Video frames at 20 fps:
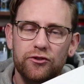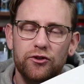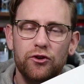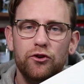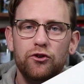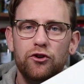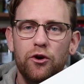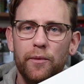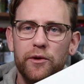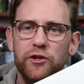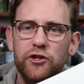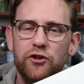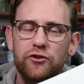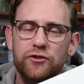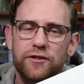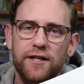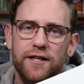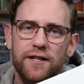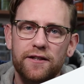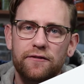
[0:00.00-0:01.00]
Two common
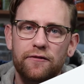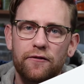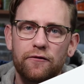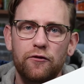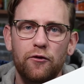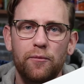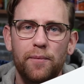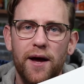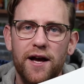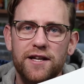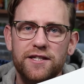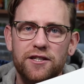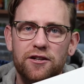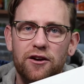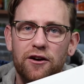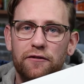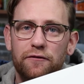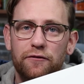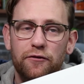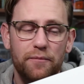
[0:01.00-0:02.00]
uses for
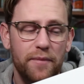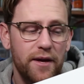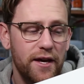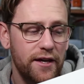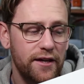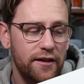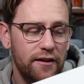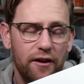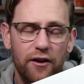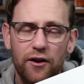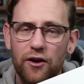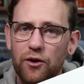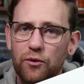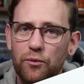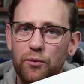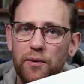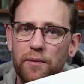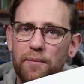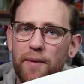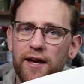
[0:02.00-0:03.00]
plasticard for me
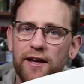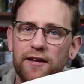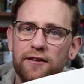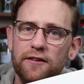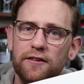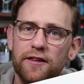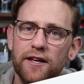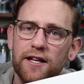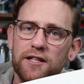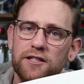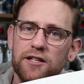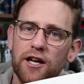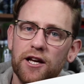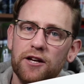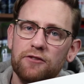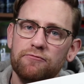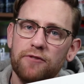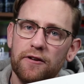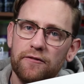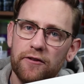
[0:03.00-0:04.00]
would be making things
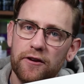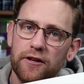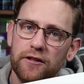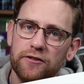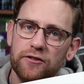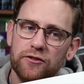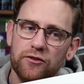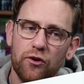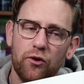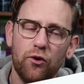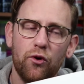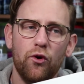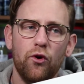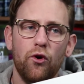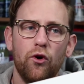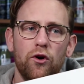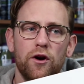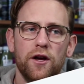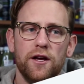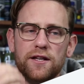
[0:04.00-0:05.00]
like rivets
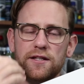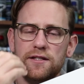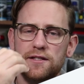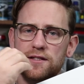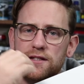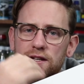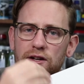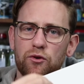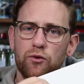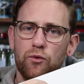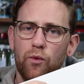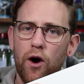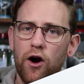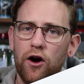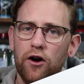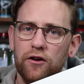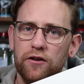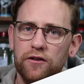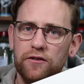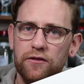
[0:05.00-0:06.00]
or steel
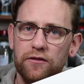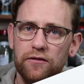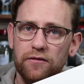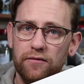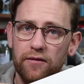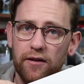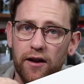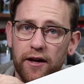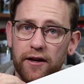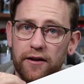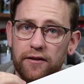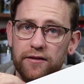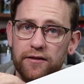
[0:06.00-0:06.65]
work, like